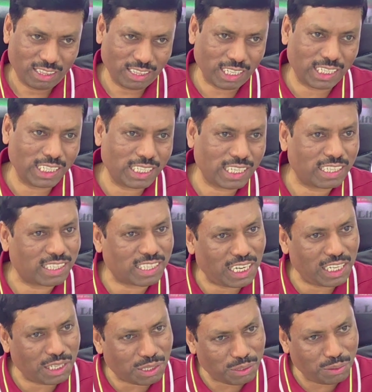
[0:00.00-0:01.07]
That is
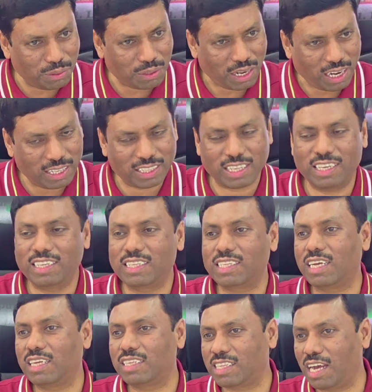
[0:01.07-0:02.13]
SI2 and then
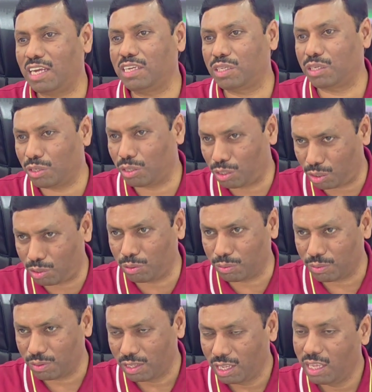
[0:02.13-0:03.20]
Sanjo
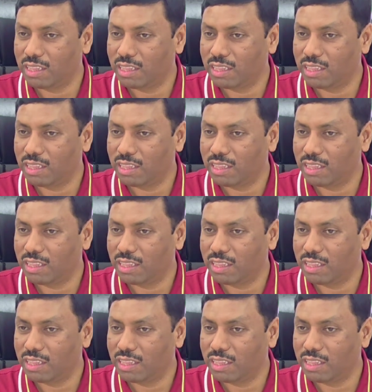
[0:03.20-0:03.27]
2.